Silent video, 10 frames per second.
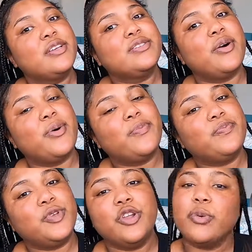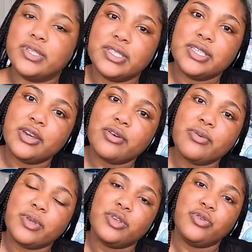So you know what to
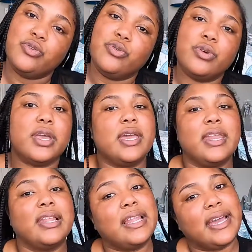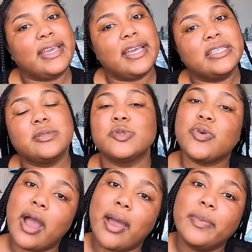do. You can like and
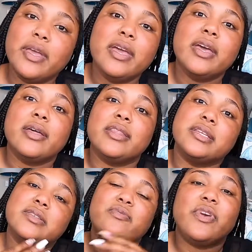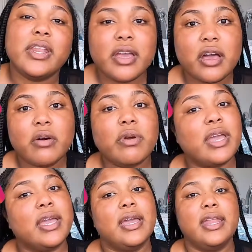subscribe this video
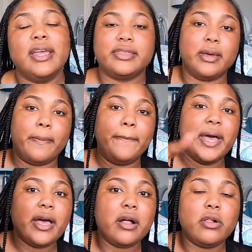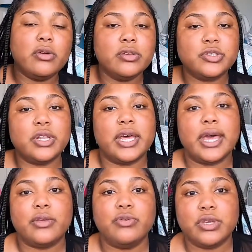and hit the bell so
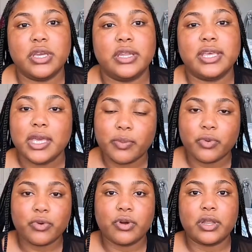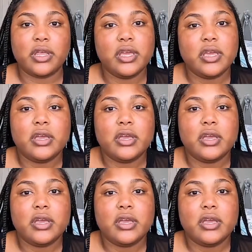that you can keep on